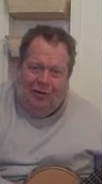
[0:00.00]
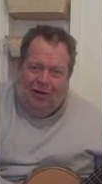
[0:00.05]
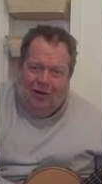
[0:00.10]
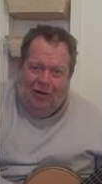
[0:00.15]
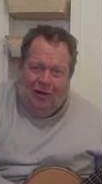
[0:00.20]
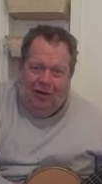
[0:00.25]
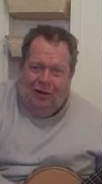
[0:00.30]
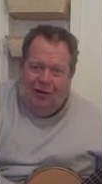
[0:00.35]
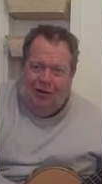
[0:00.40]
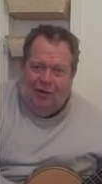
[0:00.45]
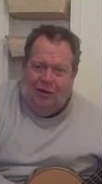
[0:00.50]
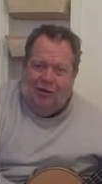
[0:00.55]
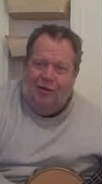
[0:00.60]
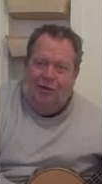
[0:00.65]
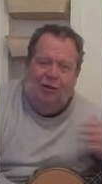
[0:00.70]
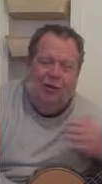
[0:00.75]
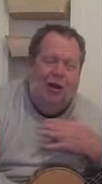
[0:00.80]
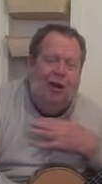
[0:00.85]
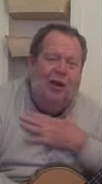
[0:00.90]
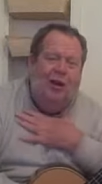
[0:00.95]
there's a
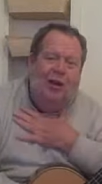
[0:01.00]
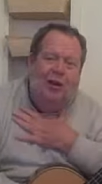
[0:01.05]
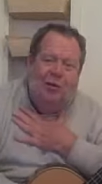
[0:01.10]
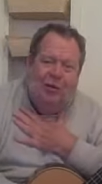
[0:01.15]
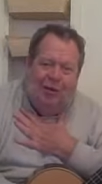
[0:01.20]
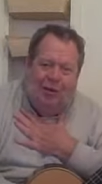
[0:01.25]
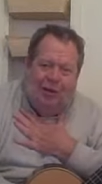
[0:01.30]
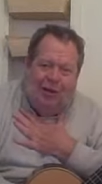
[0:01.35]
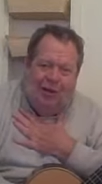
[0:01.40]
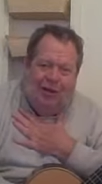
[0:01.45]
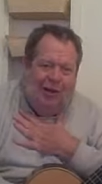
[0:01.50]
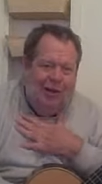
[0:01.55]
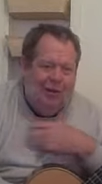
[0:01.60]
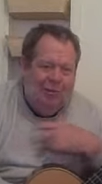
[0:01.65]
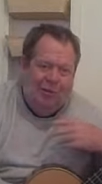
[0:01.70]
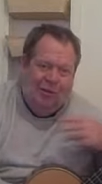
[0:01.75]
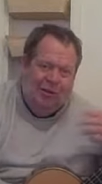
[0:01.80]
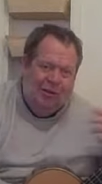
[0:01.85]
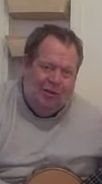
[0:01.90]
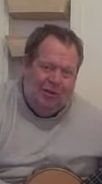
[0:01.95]
song you really like,
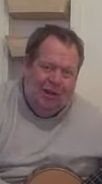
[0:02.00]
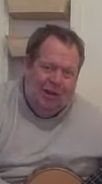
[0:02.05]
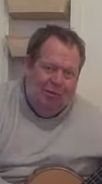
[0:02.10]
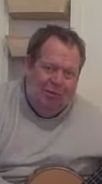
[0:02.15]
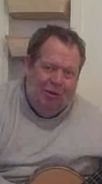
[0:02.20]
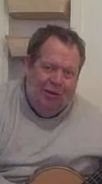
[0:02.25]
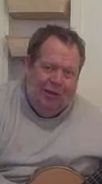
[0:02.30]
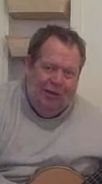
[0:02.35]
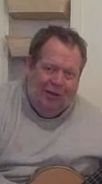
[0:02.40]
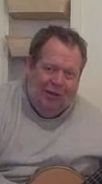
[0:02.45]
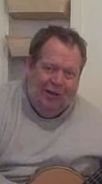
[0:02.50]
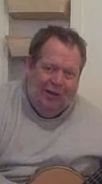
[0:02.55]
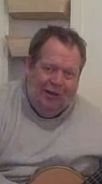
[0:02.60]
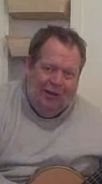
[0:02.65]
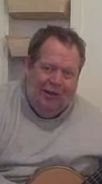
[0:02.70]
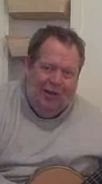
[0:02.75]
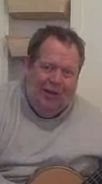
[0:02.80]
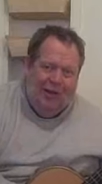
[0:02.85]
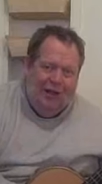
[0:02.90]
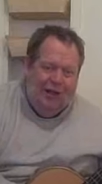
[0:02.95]
but you just can't play in that
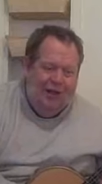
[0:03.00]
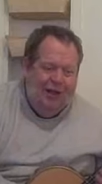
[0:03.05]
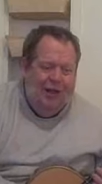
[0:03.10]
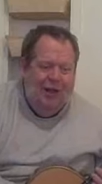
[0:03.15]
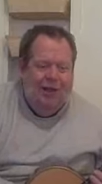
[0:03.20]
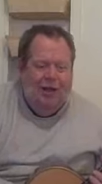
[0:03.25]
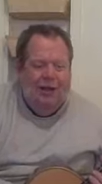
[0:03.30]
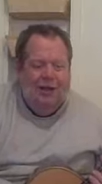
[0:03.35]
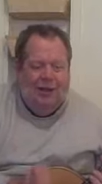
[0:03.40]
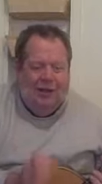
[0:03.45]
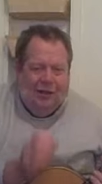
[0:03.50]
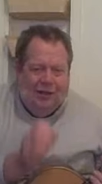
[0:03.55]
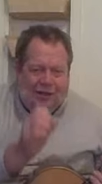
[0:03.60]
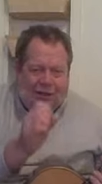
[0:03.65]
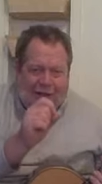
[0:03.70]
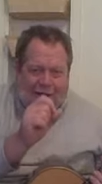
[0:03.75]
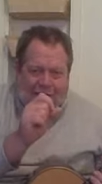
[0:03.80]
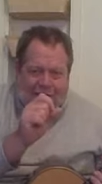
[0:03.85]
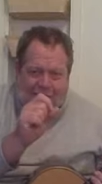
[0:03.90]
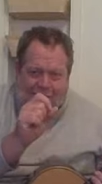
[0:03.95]
key, you just
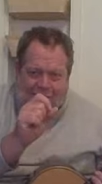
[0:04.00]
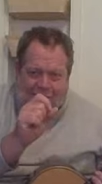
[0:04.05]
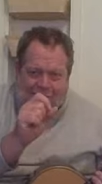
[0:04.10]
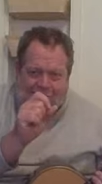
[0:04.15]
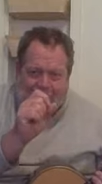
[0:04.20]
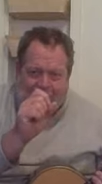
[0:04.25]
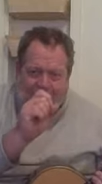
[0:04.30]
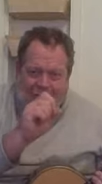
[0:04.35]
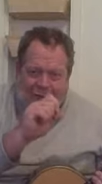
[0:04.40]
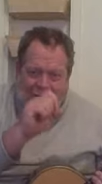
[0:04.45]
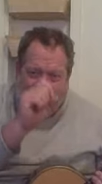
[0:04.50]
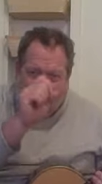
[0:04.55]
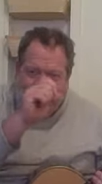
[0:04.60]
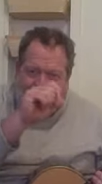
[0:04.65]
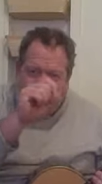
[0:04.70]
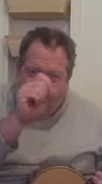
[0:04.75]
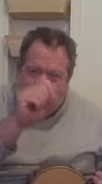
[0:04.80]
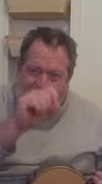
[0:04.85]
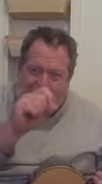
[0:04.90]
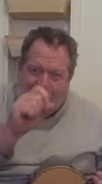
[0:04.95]
got to sit down and figure out
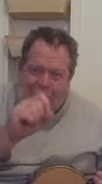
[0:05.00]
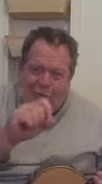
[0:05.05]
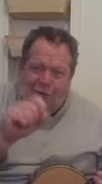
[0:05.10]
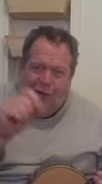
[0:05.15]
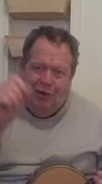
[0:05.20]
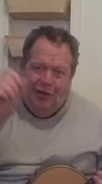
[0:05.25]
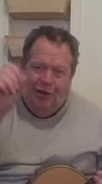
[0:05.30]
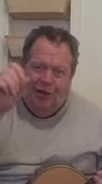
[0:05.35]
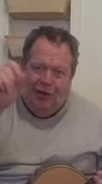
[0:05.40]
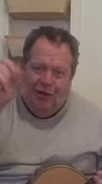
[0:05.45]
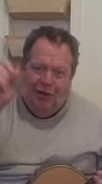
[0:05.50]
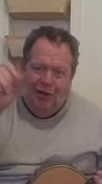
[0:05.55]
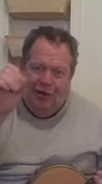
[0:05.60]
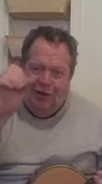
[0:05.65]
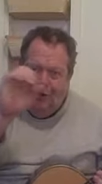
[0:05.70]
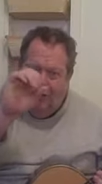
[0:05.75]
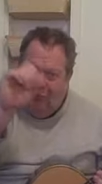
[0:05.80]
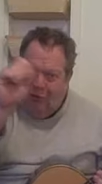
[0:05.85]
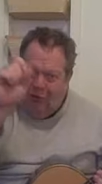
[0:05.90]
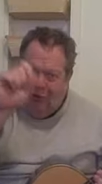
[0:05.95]
what's the one,
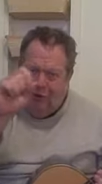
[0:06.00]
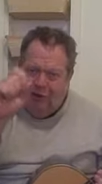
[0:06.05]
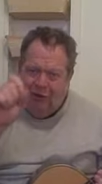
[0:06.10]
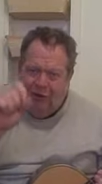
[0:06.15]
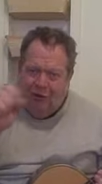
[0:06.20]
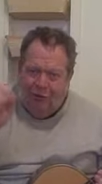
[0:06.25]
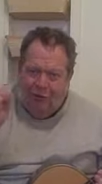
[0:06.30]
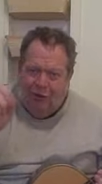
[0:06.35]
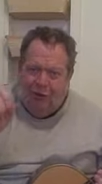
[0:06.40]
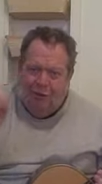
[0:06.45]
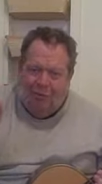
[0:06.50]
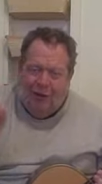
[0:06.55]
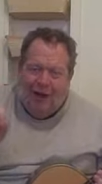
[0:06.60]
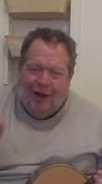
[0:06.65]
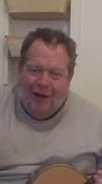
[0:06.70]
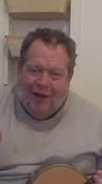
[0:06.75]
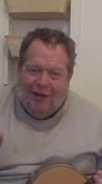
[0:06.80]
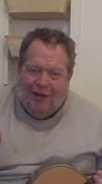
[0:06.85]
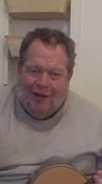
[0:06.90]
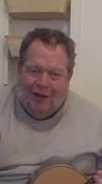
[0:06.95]
what the
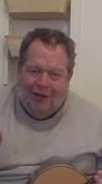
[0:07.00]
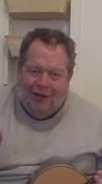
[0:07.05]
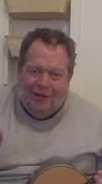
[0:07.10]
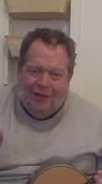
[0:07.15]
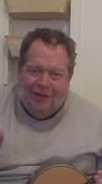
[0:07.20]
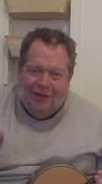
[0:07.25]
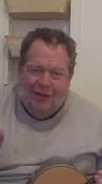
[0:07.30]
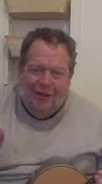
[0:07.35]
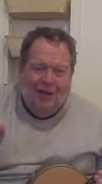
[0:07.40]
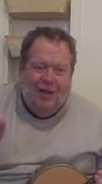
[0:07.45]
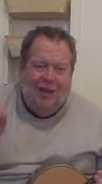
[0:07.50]
pattern is,